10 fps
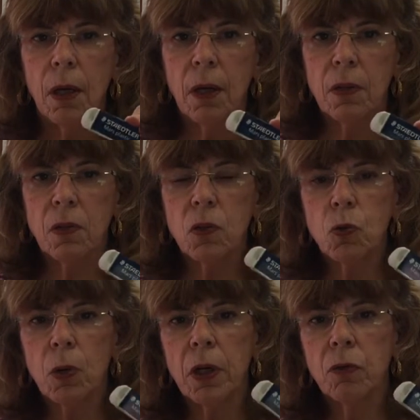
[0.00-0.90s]
And this is
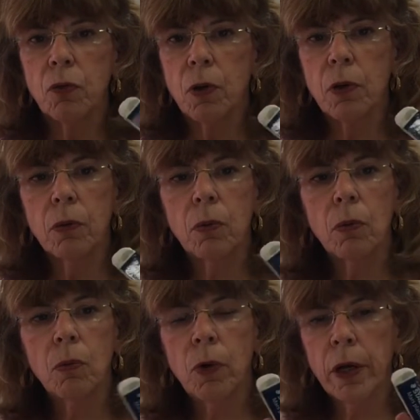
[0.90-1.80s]
great for
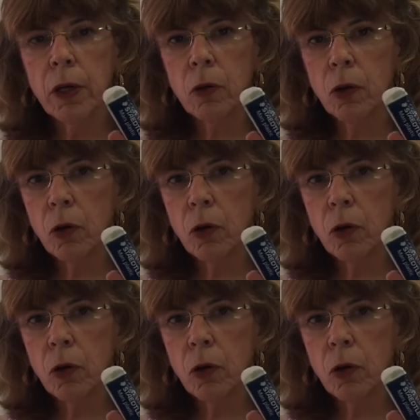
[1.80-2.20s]
regular